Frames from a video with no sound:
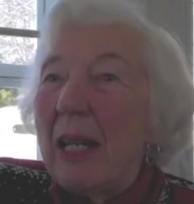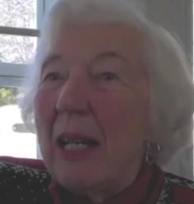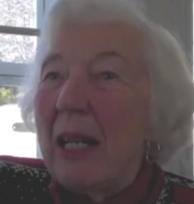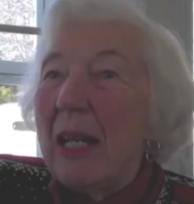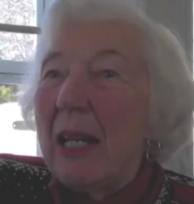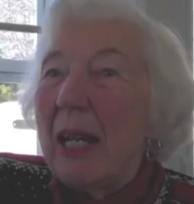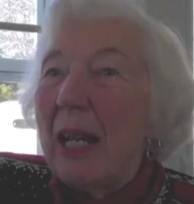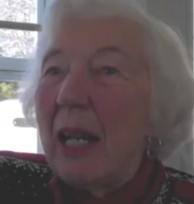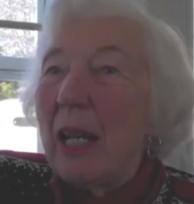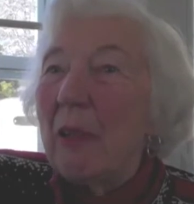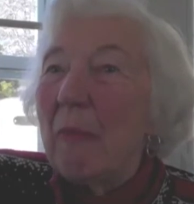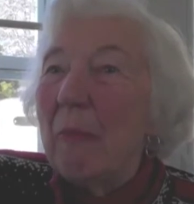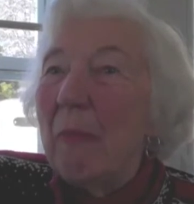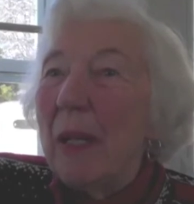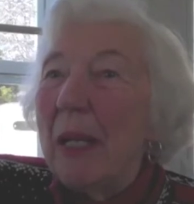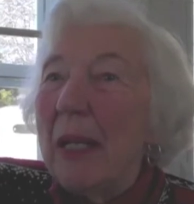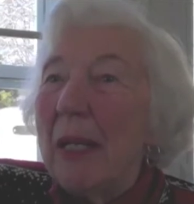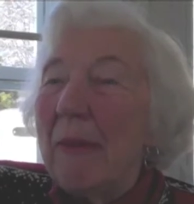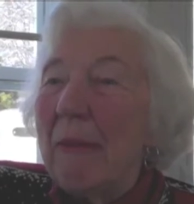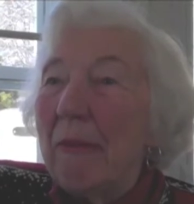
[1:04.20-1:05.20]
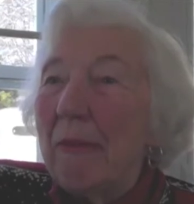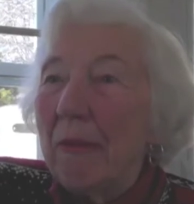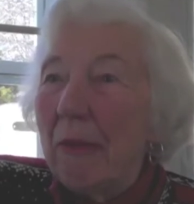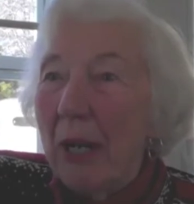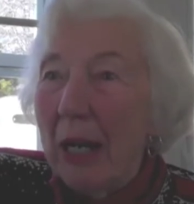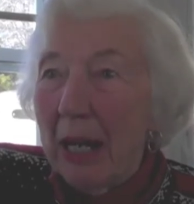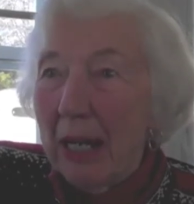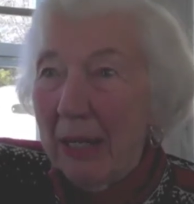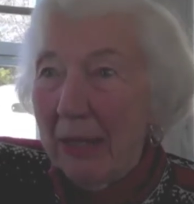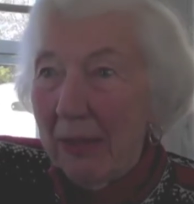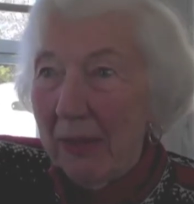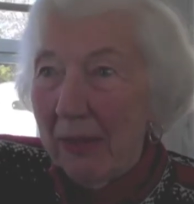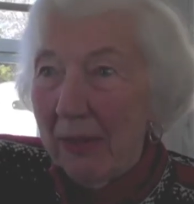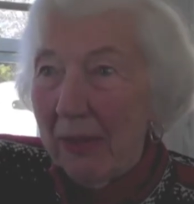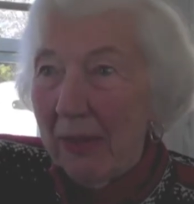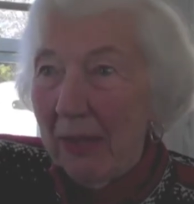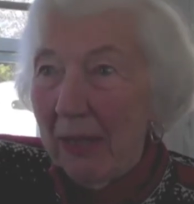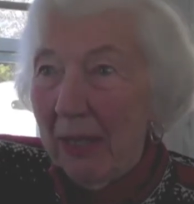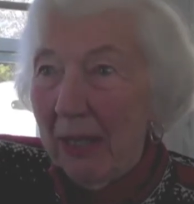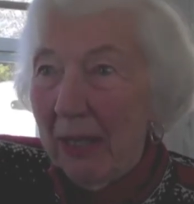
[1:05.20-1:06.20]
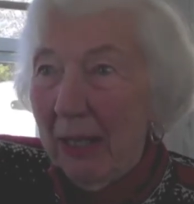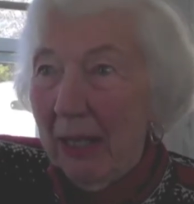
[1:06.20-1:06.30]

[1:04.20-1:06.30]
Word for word: had had many friends.